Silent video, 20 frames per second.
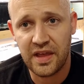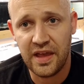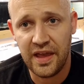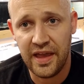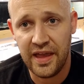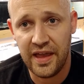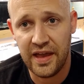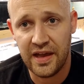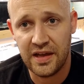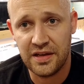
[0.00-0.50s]

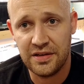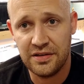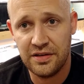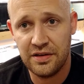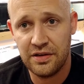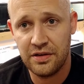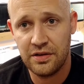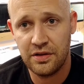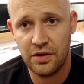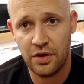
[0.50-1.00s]
and
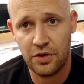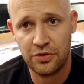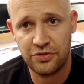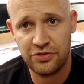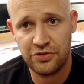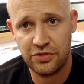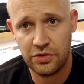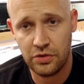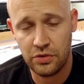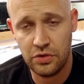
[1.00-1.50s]
I'll
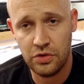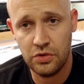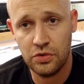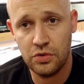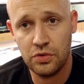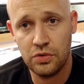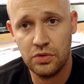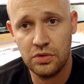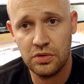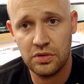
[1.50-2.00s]
show
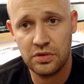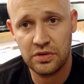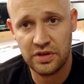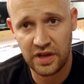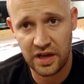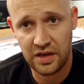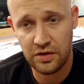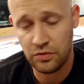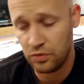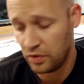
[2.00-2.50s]
you
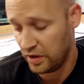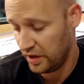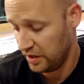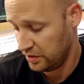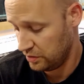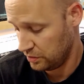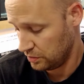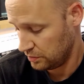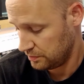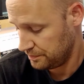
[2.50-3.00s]
kind of what I
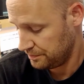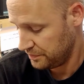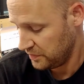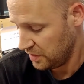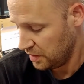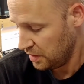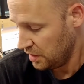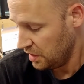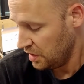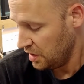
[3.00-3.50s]
do.
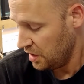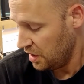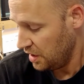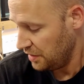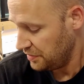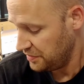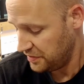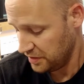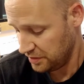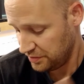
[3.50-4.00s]

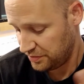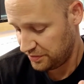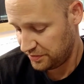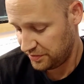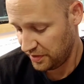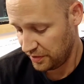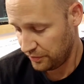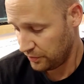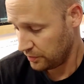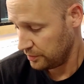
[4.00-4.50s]
There's
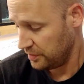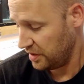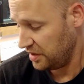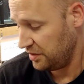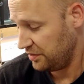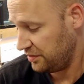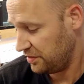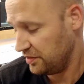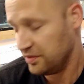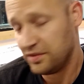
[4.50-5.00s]
several
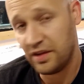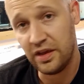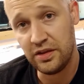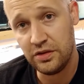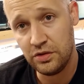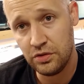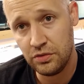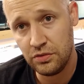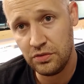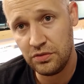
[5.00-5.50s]
medicines I
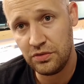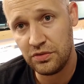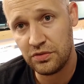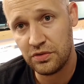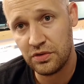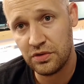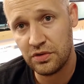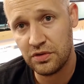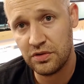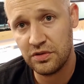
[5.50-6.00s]
use.
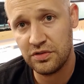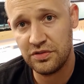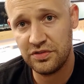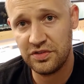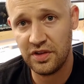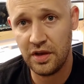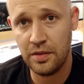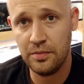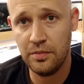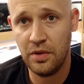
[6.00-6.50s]

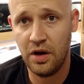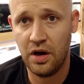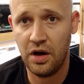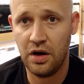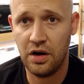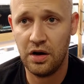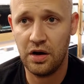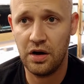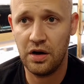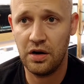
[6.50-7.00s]
Some
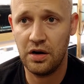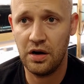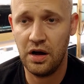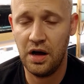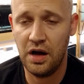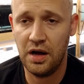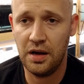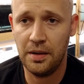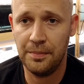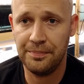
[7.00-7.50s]
are
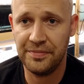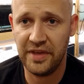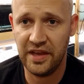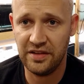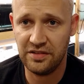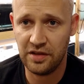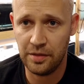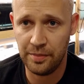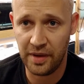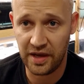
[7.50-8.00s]

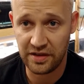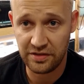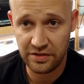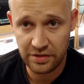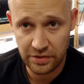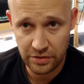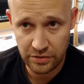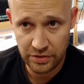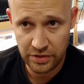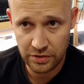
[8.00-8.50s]

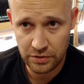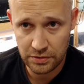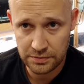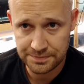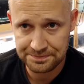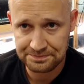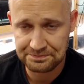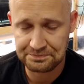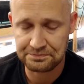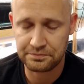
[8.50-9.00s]
antibacterial,
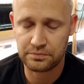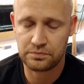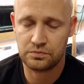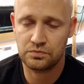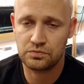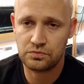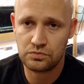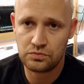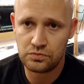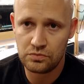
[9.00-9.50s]

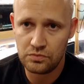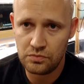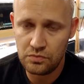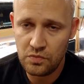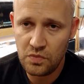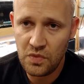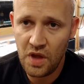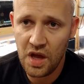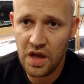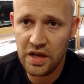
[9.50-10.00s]

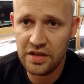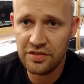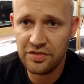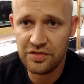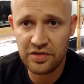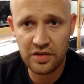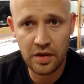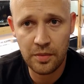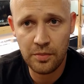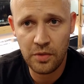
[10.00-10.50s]
and
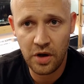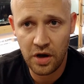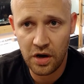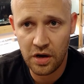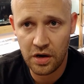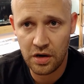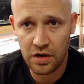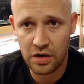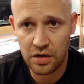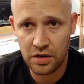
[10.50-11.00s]
some
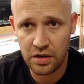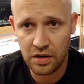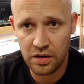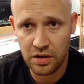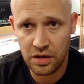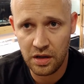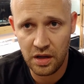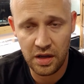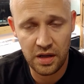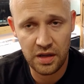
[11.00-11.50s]
are
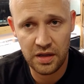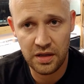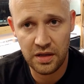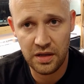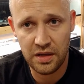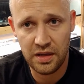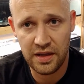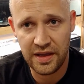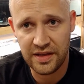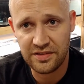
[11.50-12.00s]

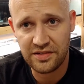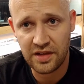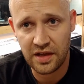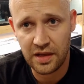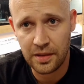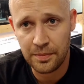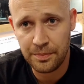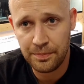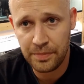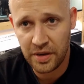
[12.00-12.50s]

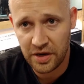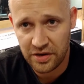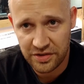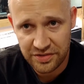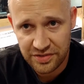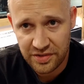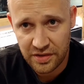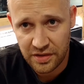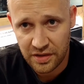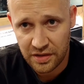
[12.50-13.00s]

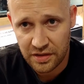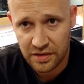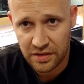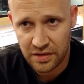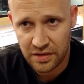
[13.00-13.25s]
anti-parasitic.